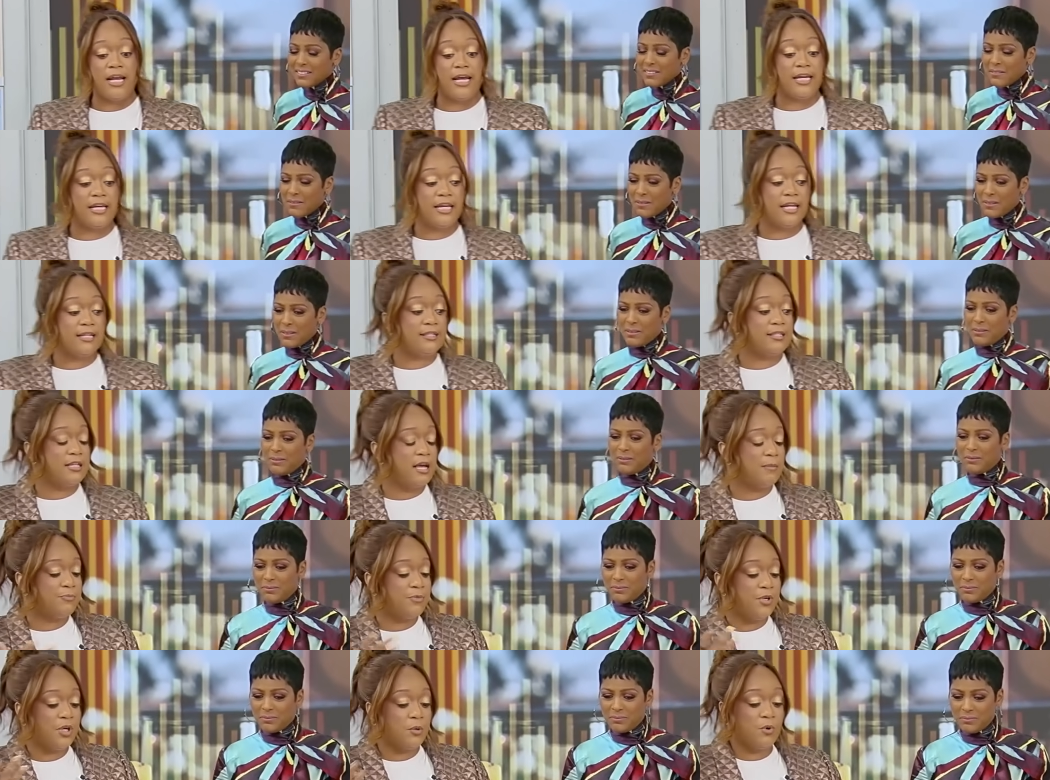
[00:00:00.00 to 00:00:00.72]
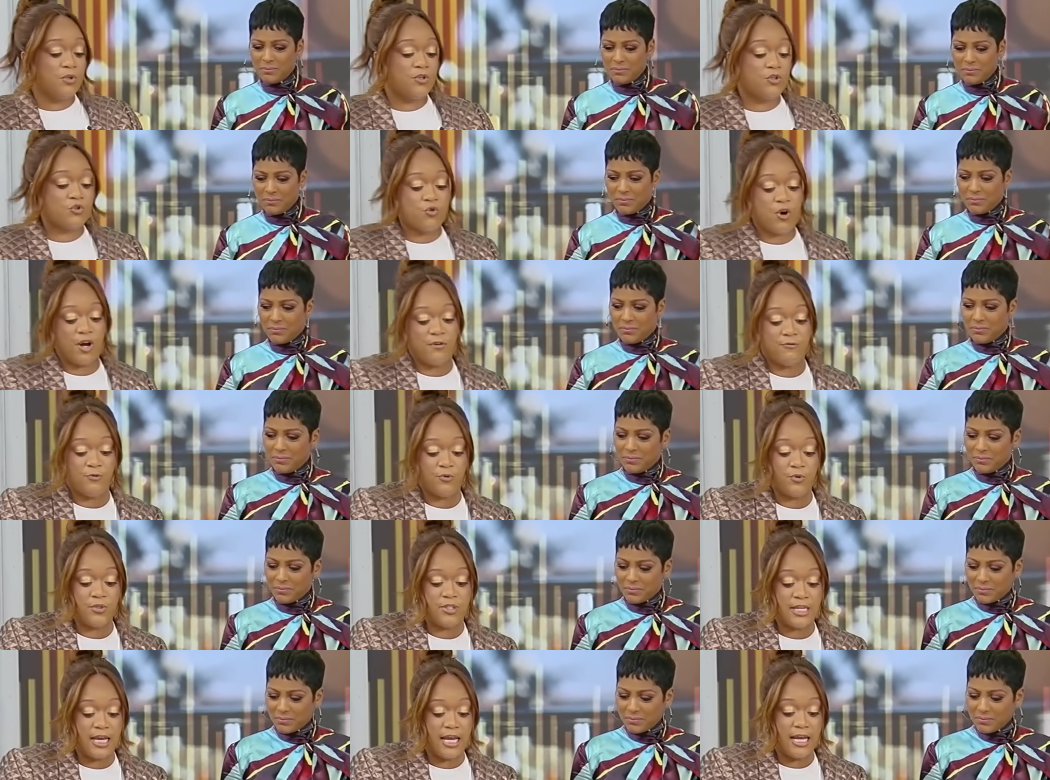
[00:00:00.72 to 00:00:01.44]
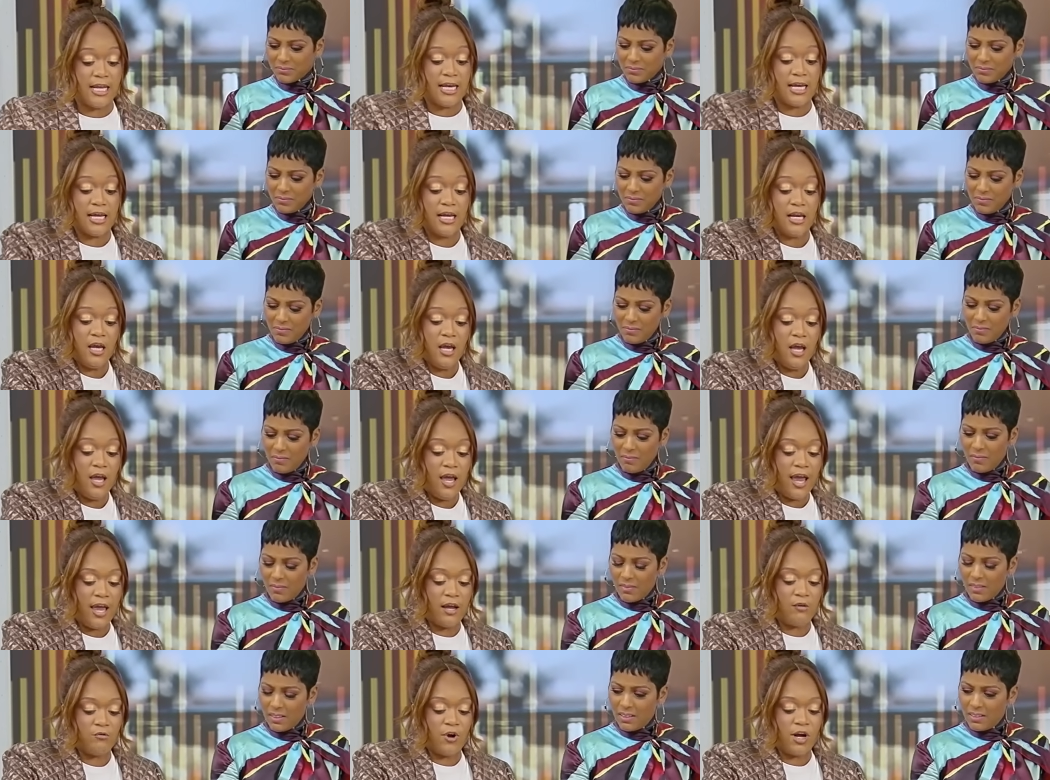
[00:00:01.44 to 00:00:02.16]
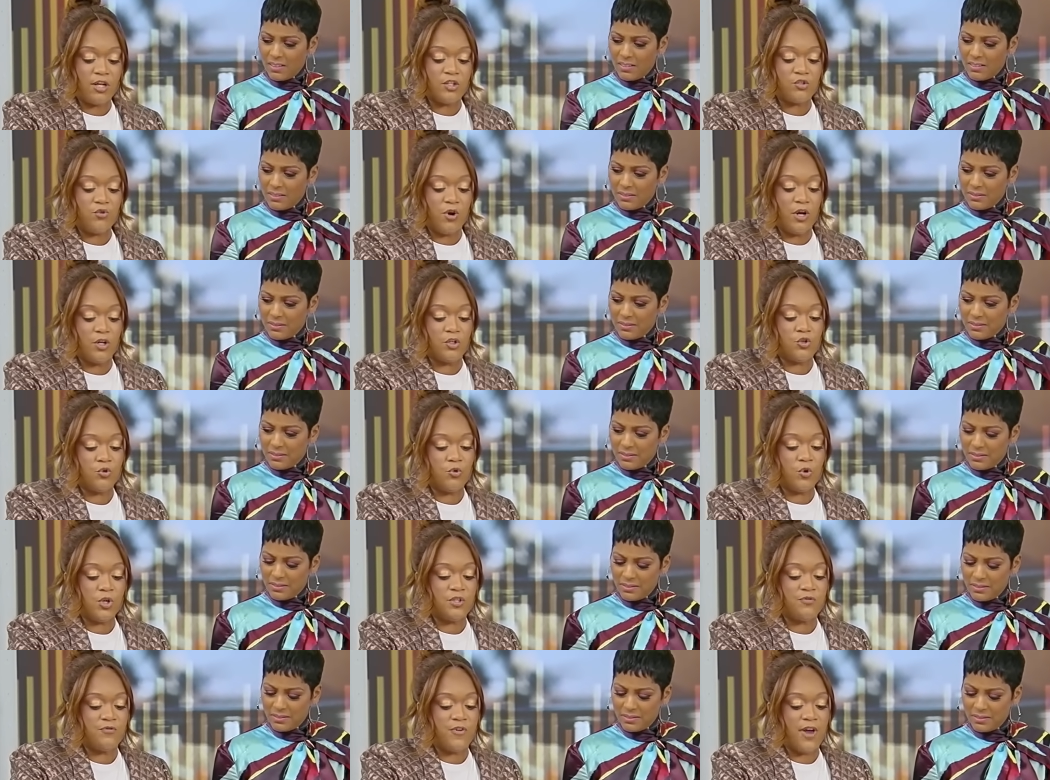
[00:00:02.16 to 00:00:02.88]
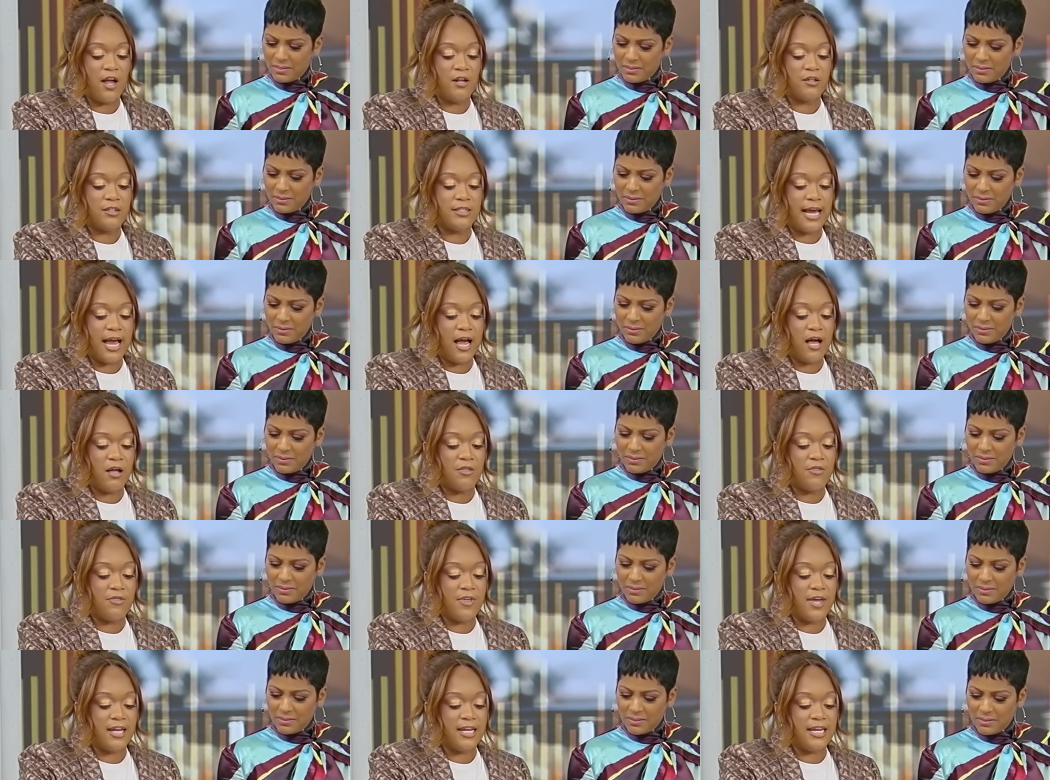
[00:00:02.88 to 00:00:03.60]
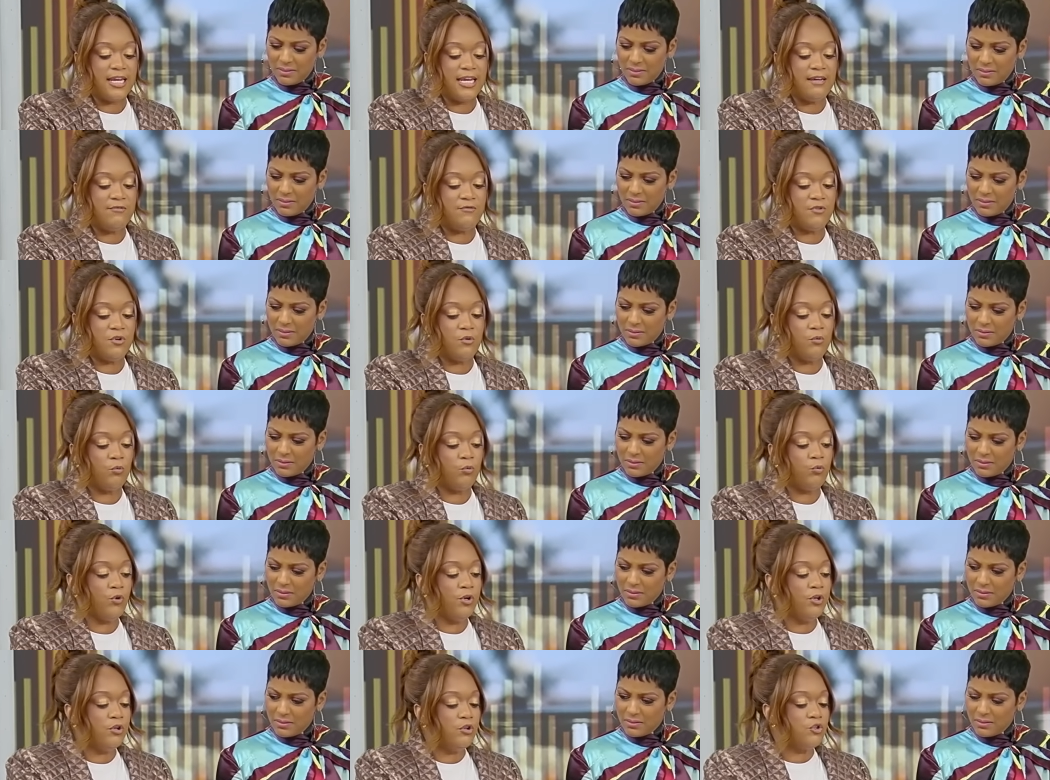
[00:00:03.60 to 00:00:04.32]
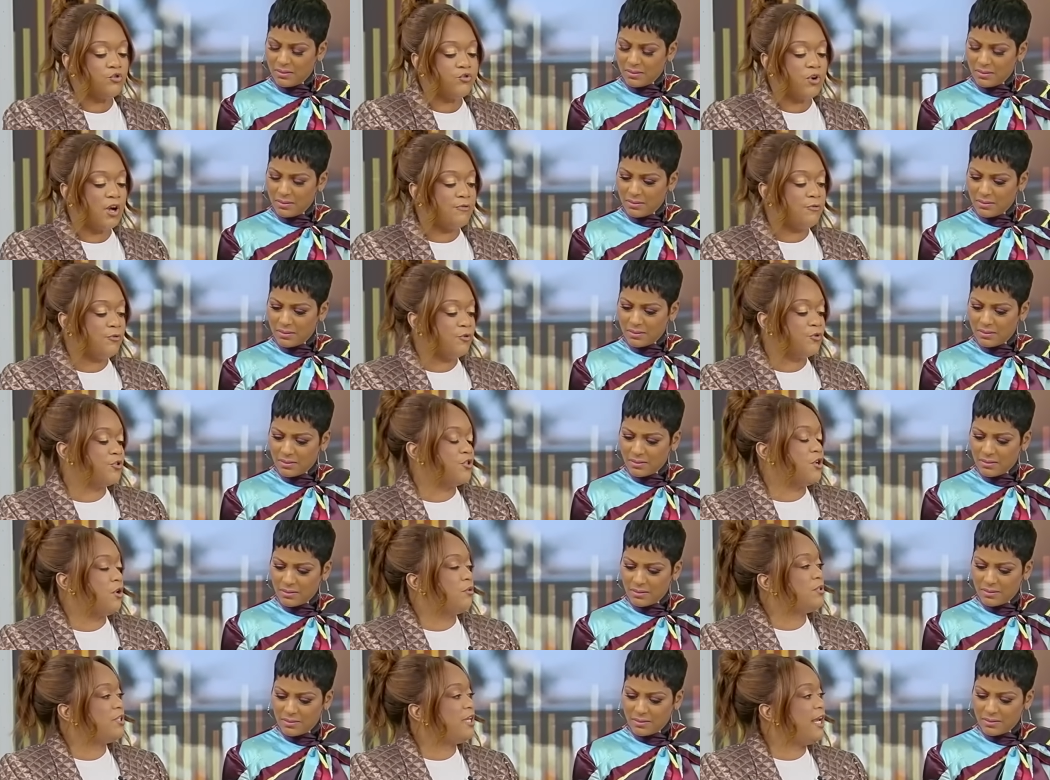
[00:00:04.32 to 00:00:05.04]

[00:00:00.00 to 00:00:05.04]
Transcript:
Speaker 1: and get something with truffles in it, and restaurateurs found out that even real truffles don't